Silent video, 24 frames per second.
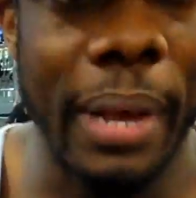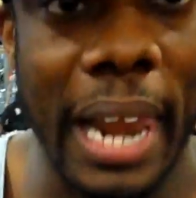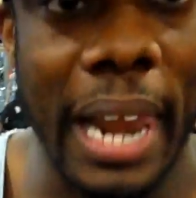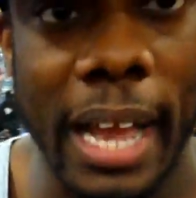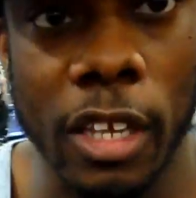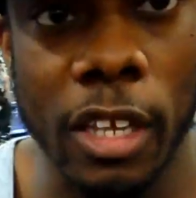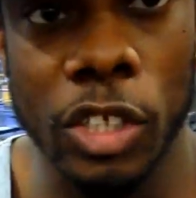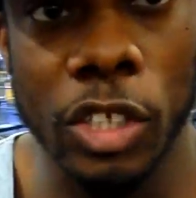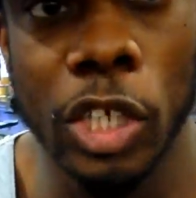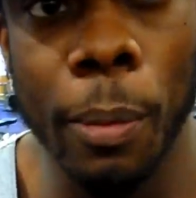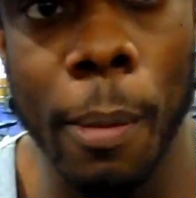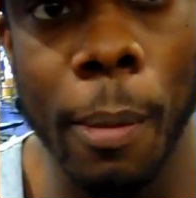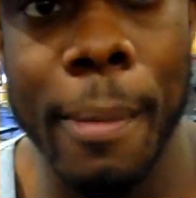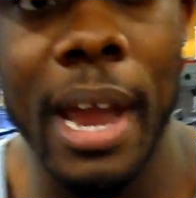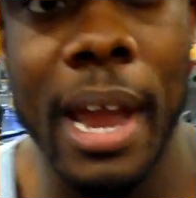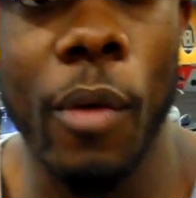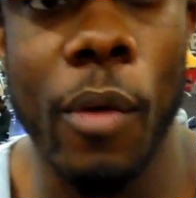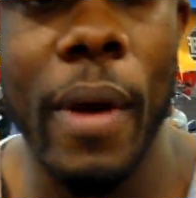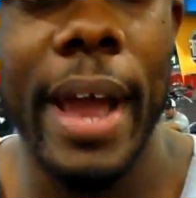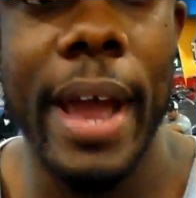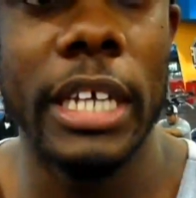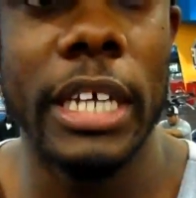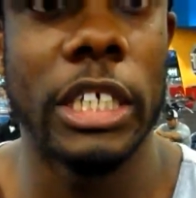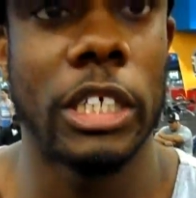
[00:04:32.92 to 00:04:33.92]
gonna be like the
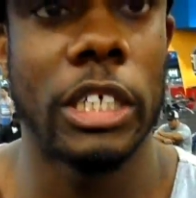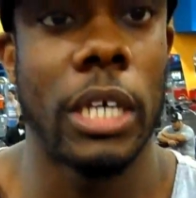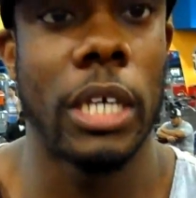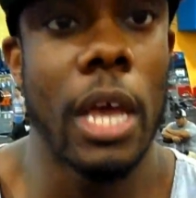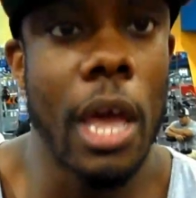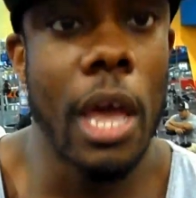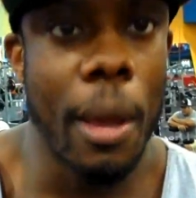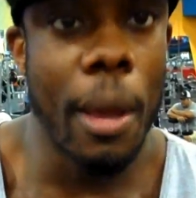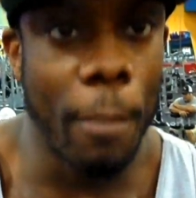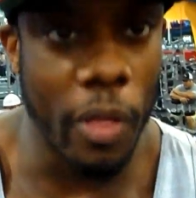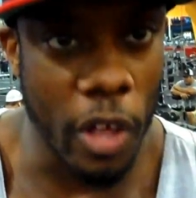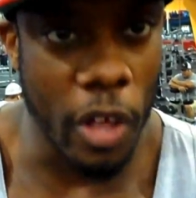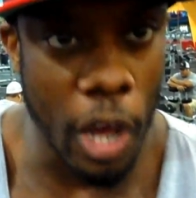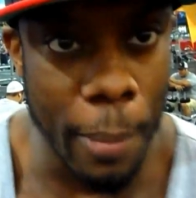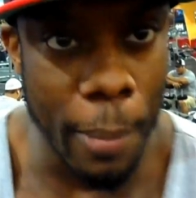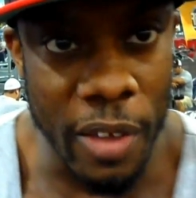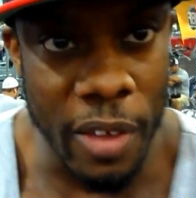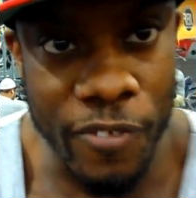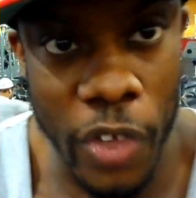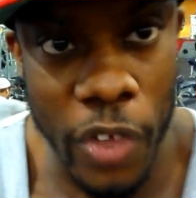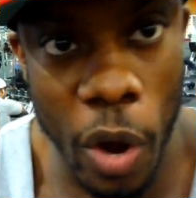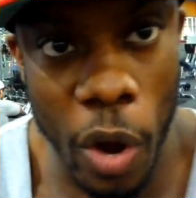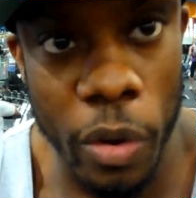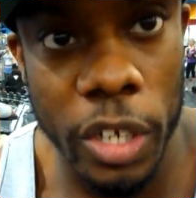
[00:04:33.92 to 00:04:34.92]
Superman raises, but they're
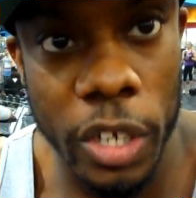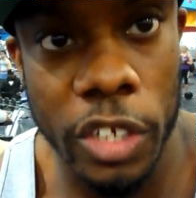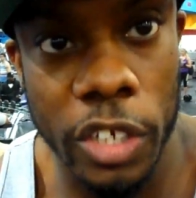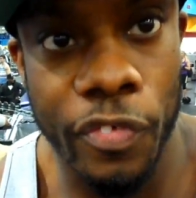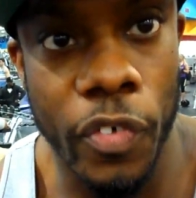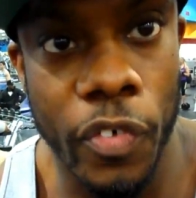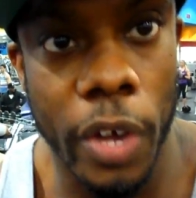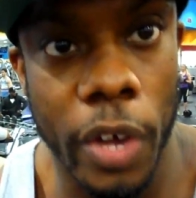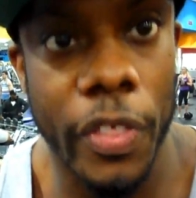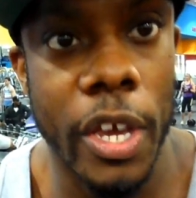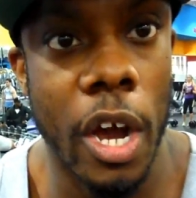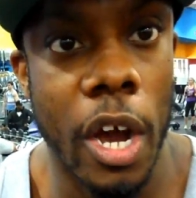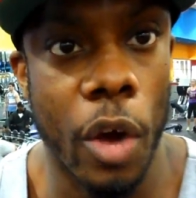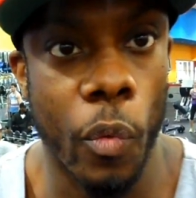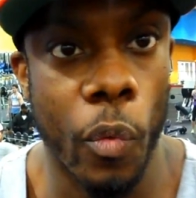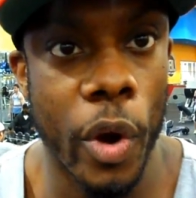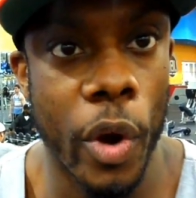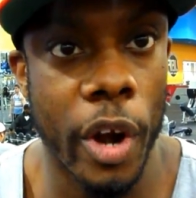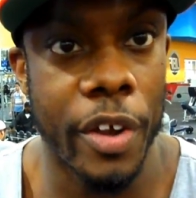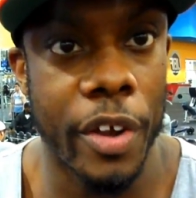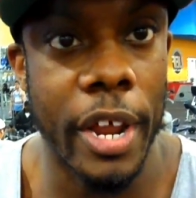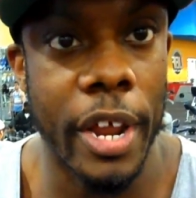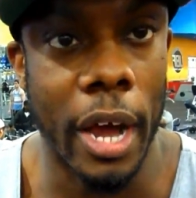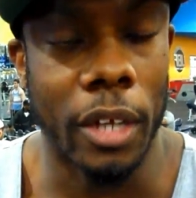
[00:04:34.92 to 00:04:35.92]
gonna be focused for the
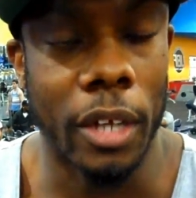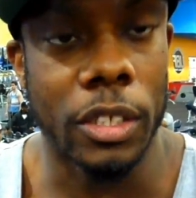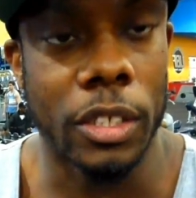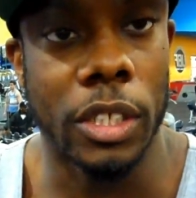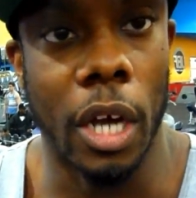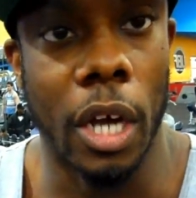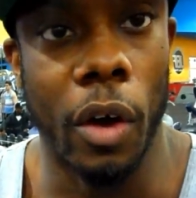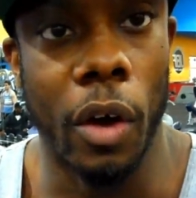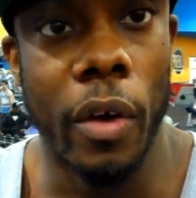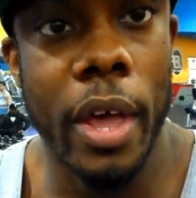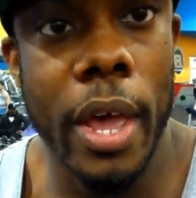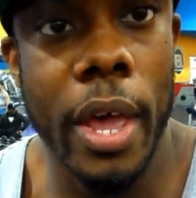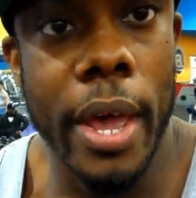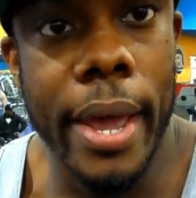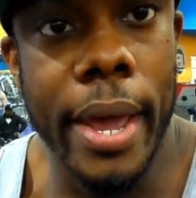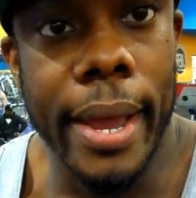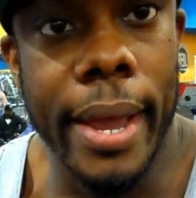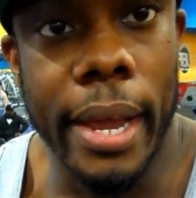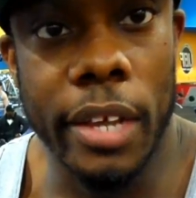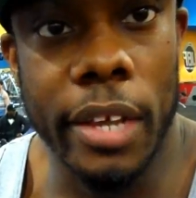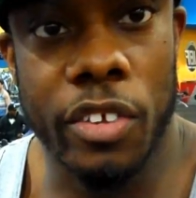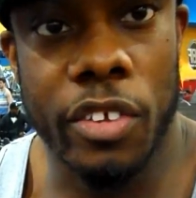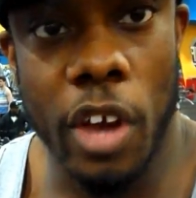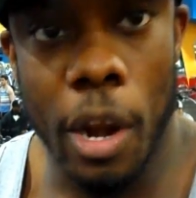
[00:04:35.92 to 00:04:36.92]
uh, rear delt. So
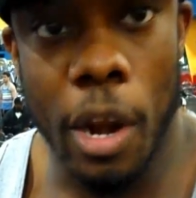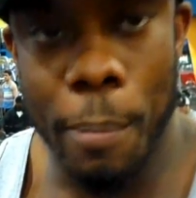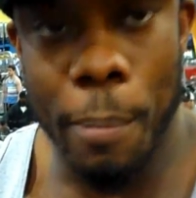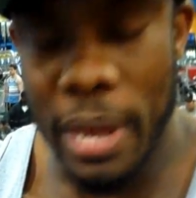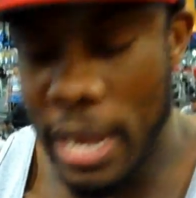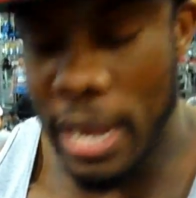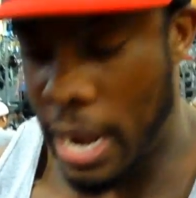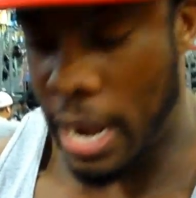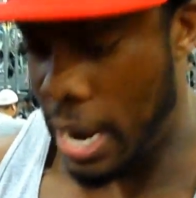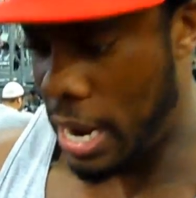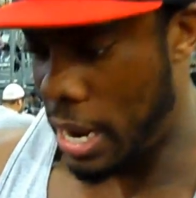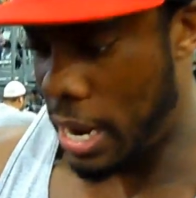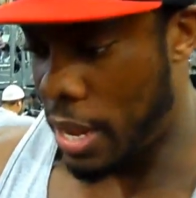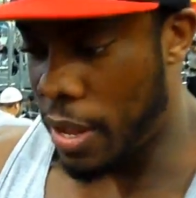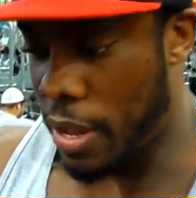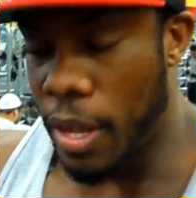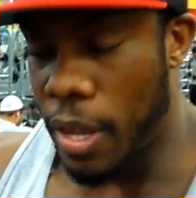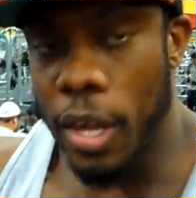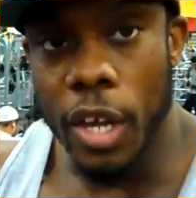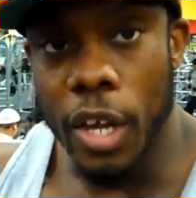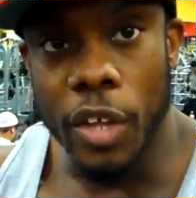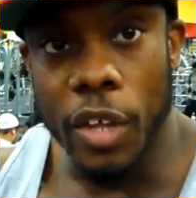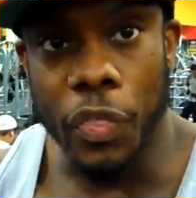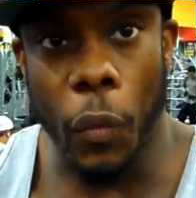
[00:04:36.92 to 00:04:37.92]
it's gonna be uh,
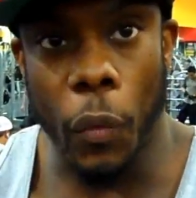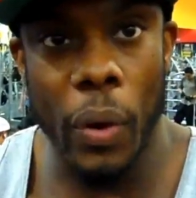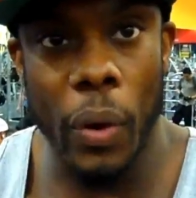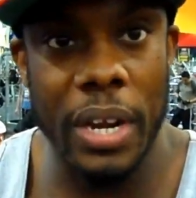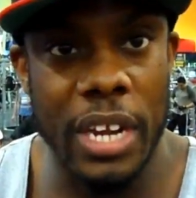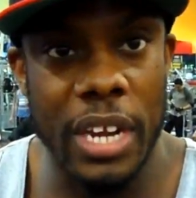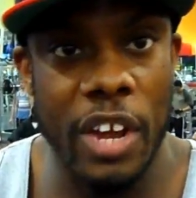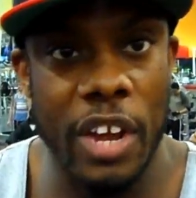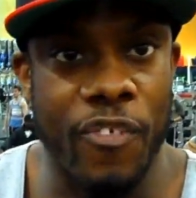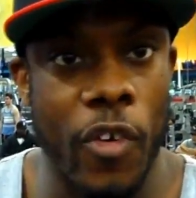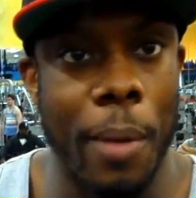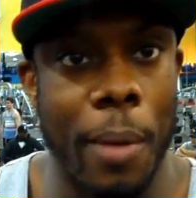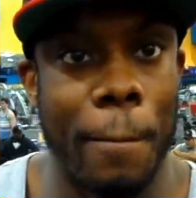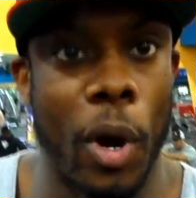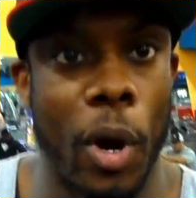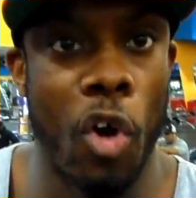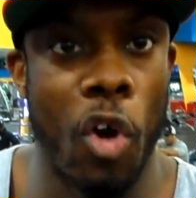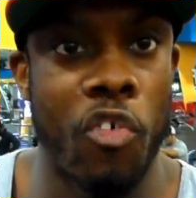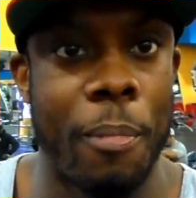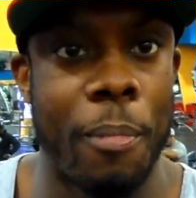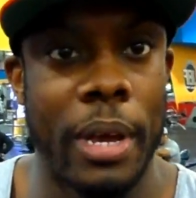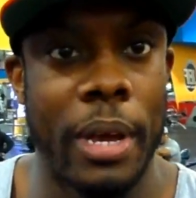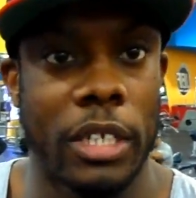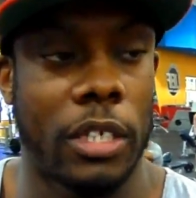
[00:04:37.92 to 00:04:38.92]
three different
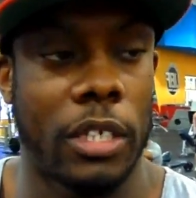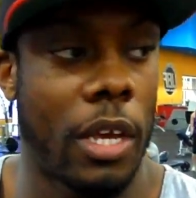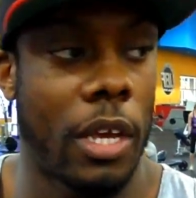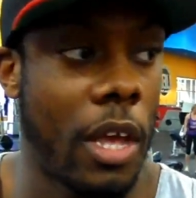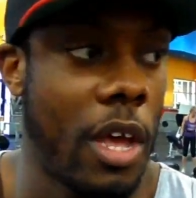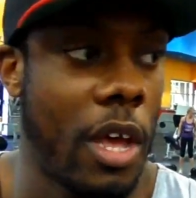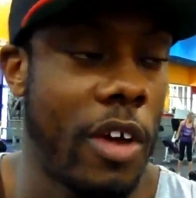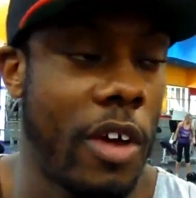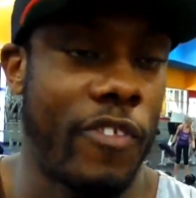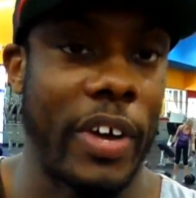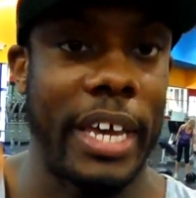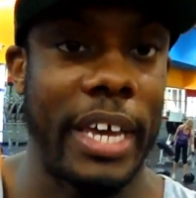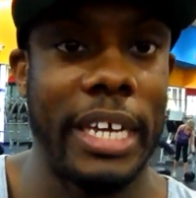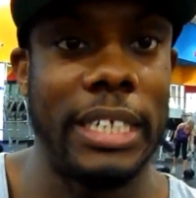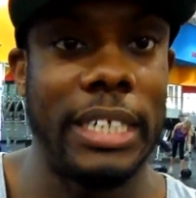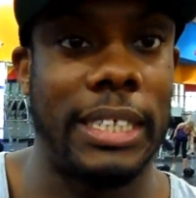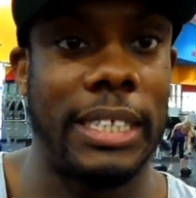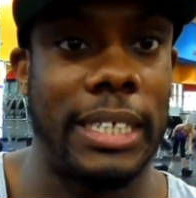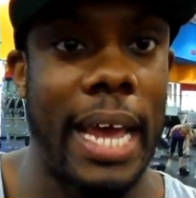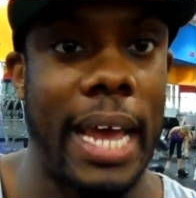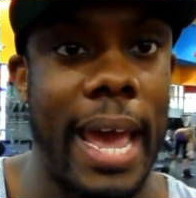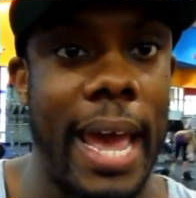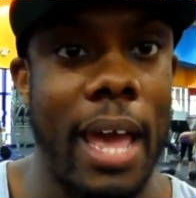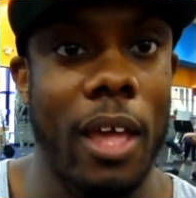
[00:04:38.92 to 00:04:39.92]
movements for
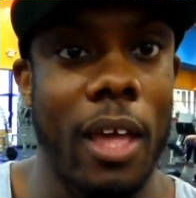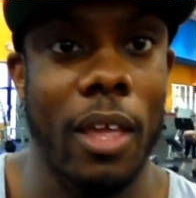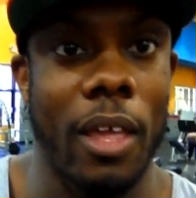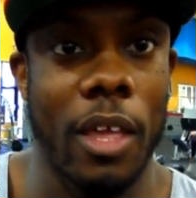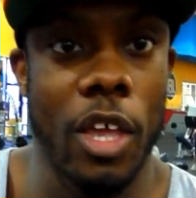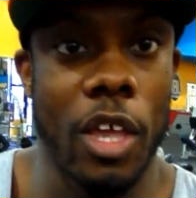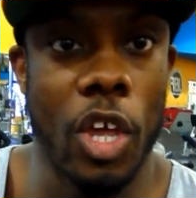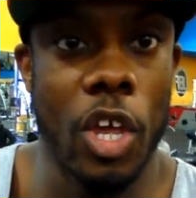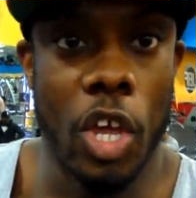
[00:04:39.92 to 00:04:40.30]
each set.